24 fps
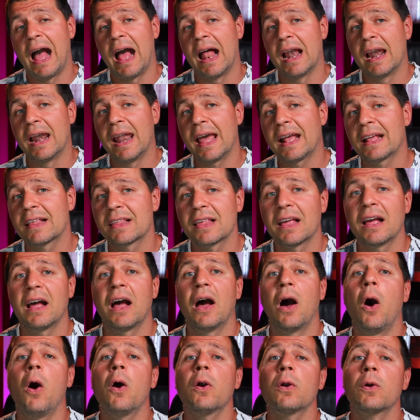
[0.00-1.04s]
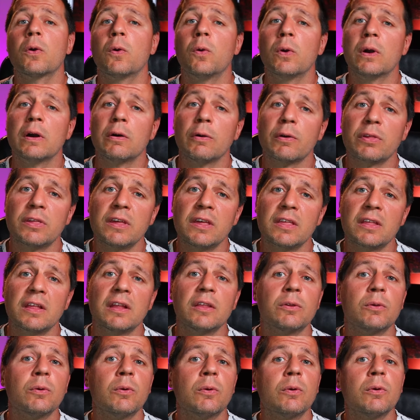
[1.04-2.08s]
Alexa, or Google
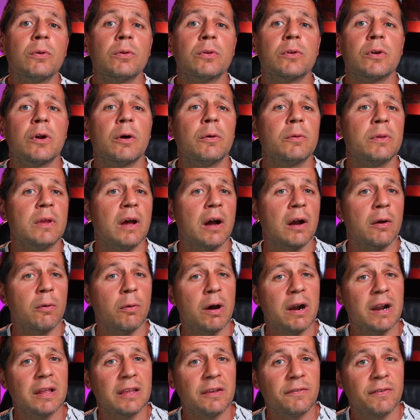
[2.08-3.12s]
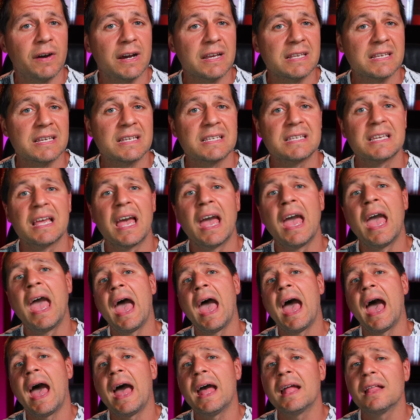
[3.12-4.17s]
Assistant to control the Aqara devices
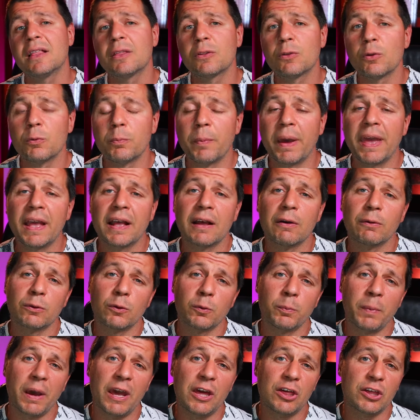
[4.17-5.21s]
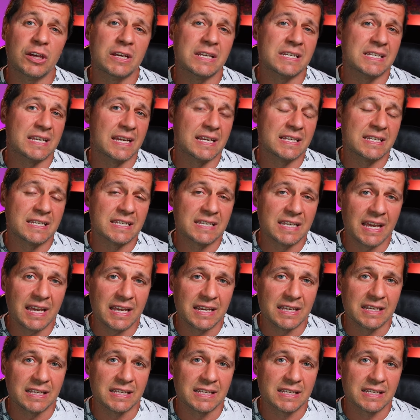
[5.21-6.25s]
and to make automations and
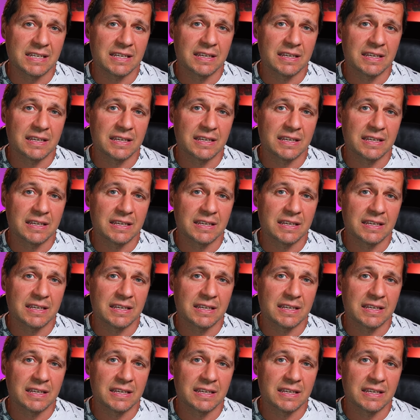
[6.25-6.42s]
scenes.